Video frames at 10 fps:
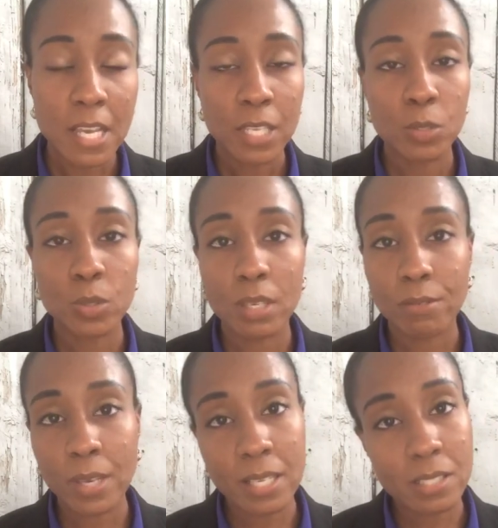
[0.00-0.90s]
You give
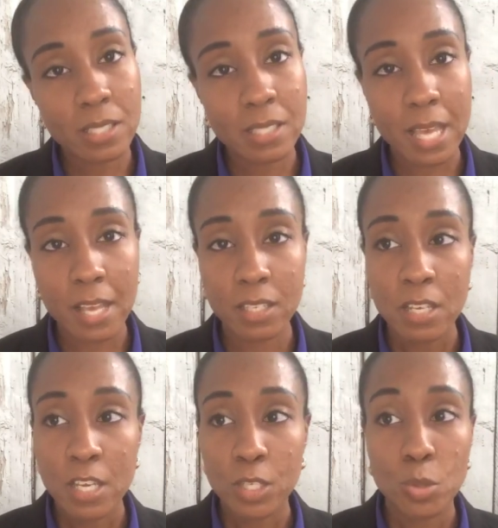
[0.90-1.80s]
hints that
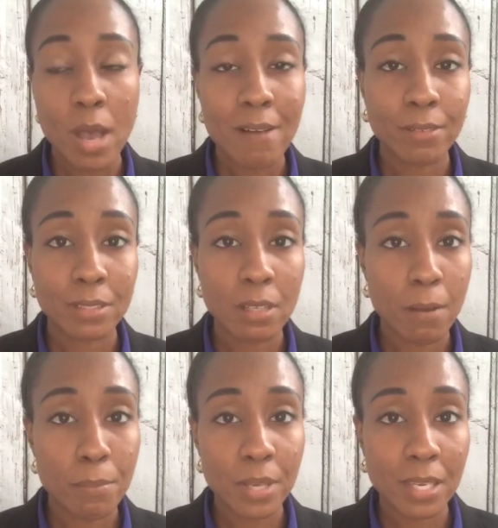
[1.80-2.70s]
you have a
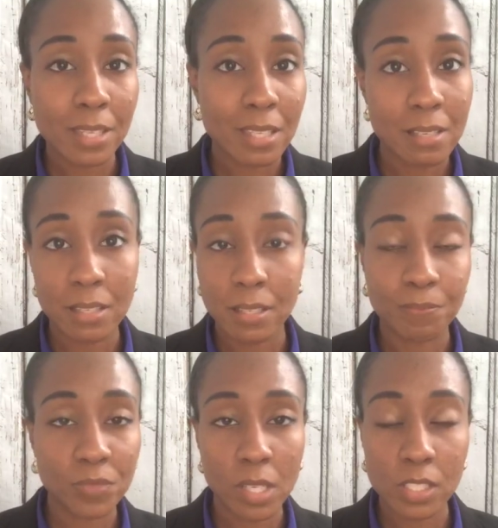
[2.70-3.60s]
big
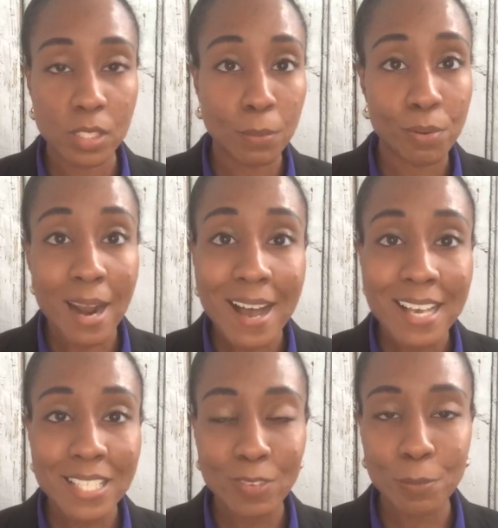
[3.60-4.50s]

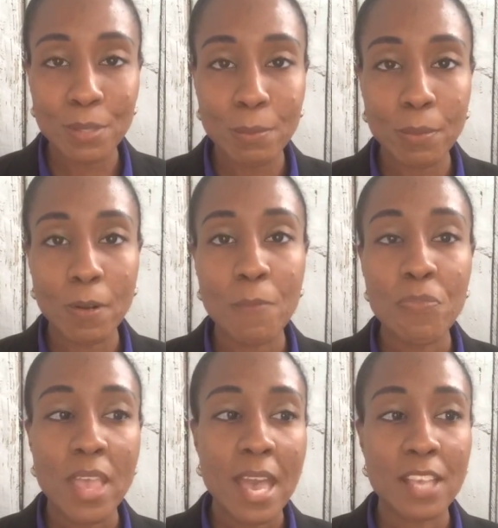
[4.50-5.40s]
surprise for people,
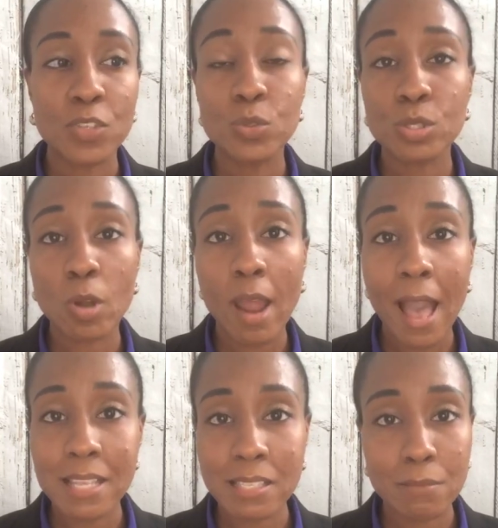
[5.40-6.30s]
and you start
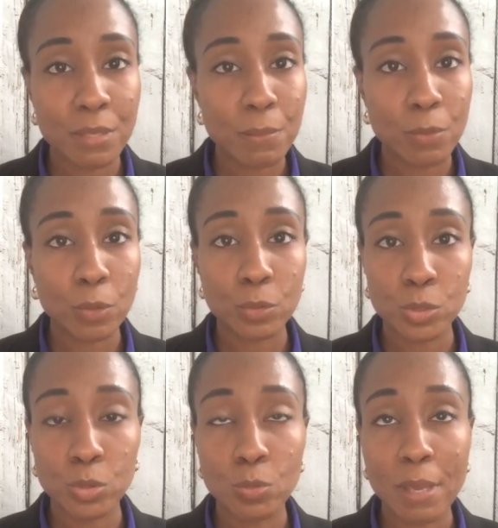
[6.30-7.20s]
asking people
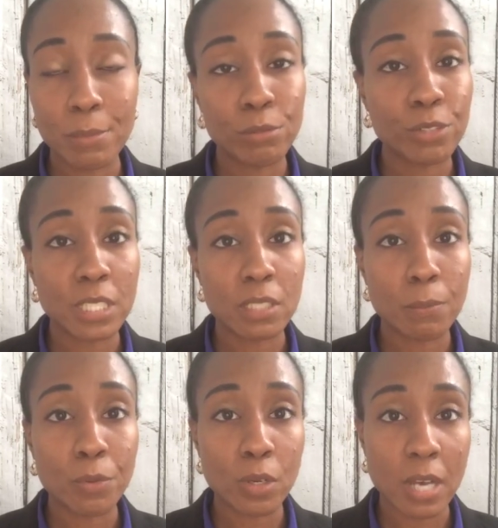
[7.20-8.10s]
to maybe read the
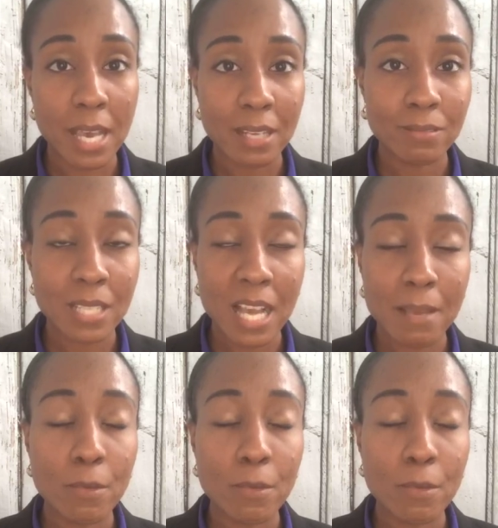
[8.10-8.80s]
book ahead of time.